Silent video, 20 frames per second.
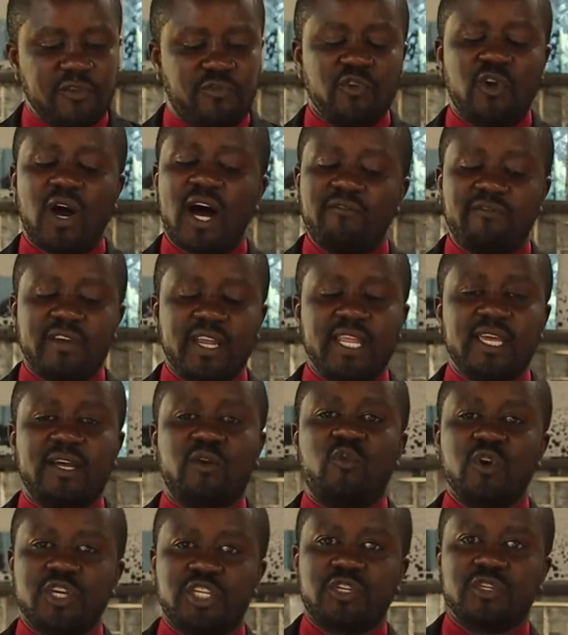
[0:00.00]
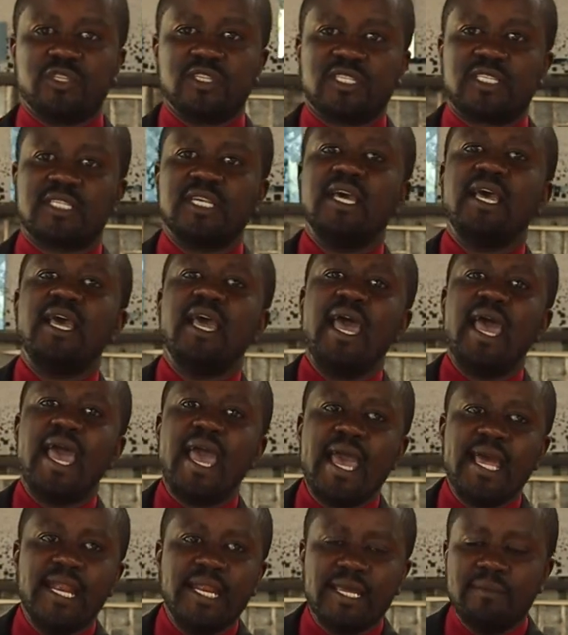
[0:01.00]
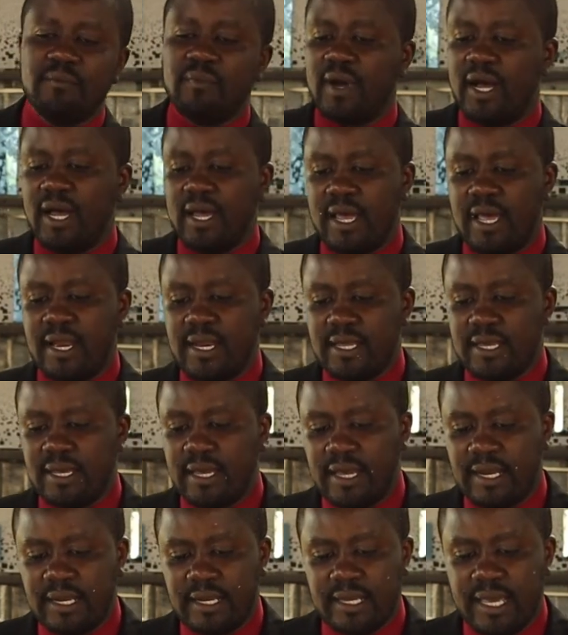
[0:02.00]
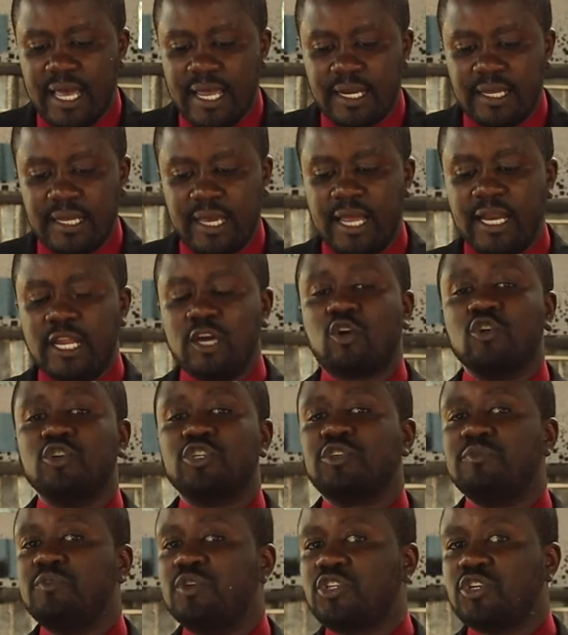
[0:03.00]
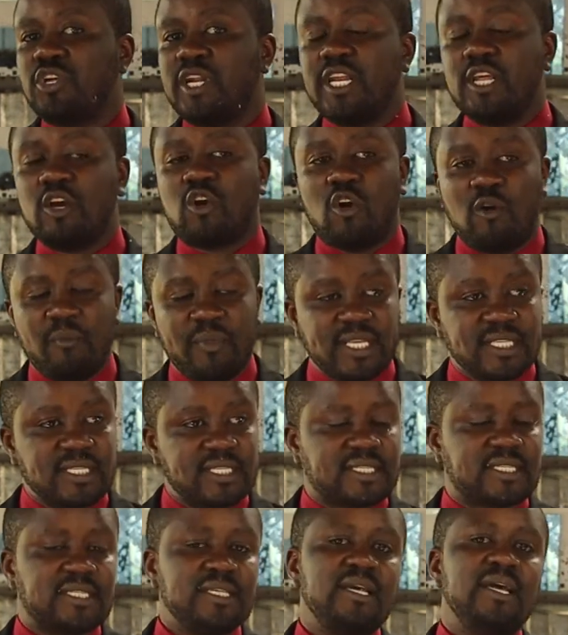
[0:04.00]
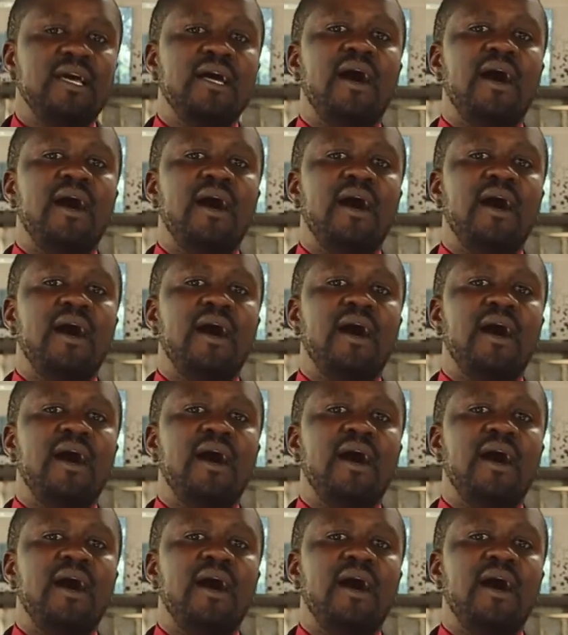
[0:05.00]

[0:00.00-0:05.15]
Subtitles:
If you have any questions, any contribution, any comments,